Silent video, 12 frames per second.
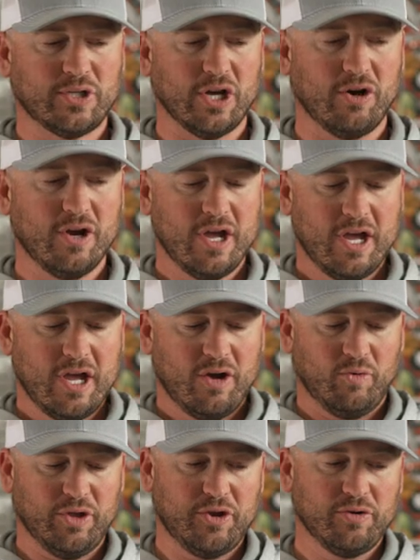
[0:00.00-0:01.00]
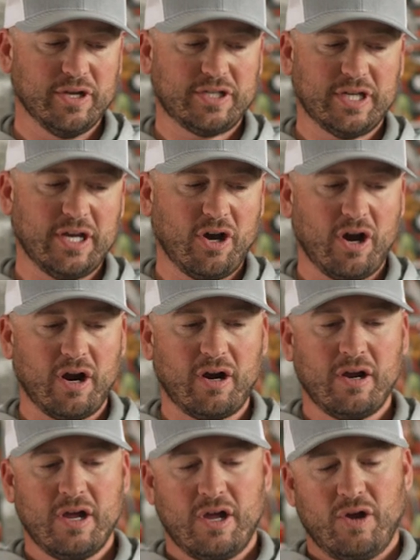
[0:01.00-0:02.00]
So we threw the
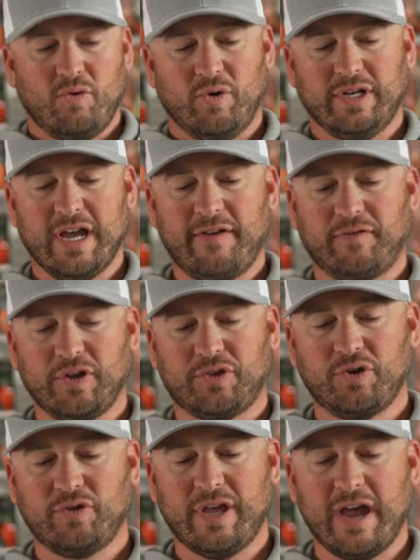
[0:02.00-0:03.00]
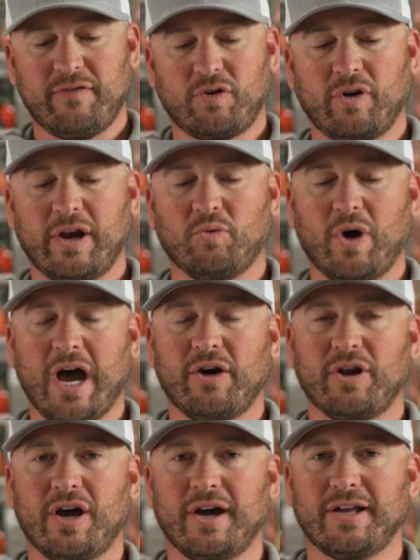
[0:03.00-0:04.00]
CR. We definitely threw the Evergreen
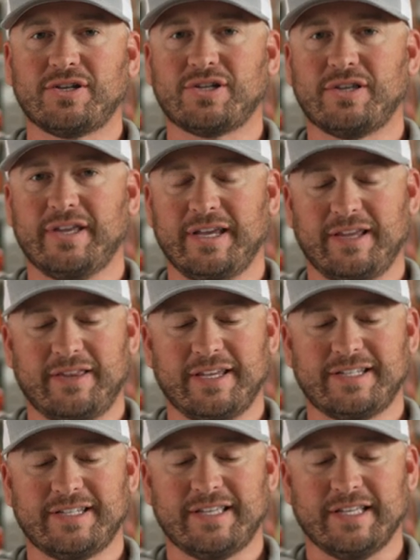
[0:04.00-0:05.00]
Wild Hunch. This is